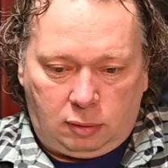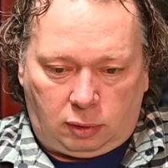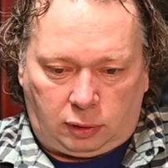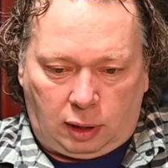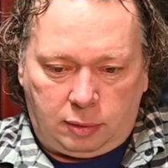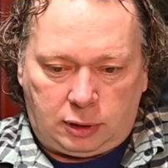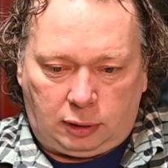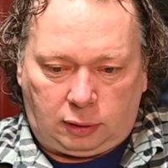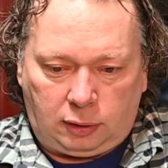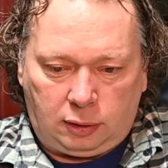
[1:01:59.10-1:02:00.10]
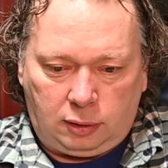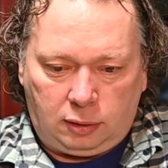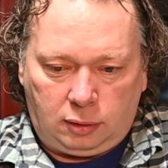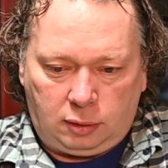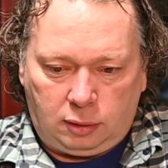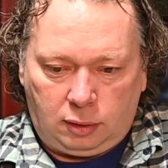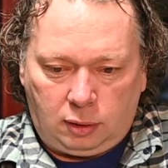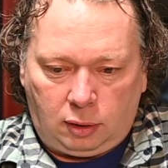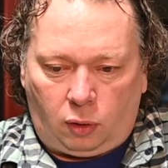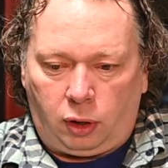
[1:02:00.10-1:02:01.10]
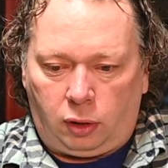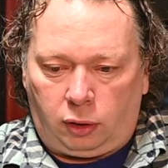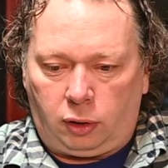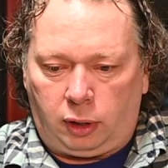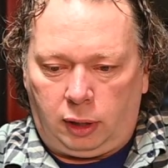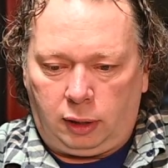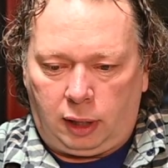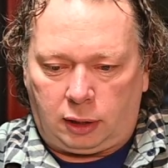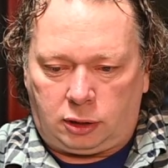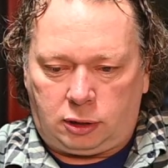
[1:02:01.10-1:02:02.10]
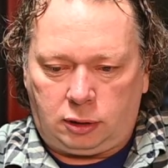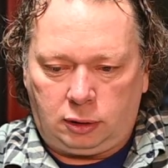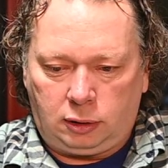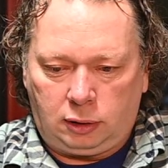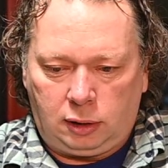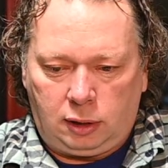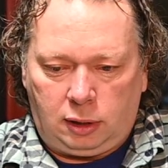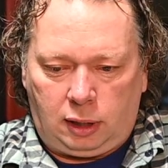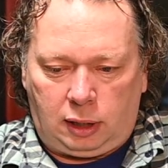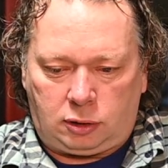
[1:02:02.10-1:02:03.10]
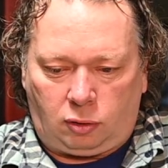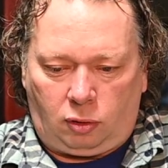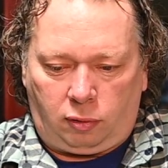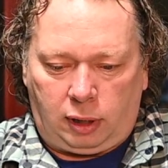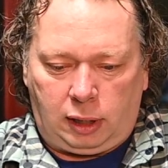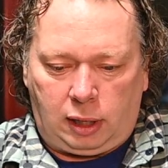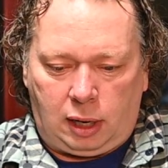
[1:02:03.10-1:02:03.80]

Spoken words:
what time is it? Oi, oi, oi, yes, it's already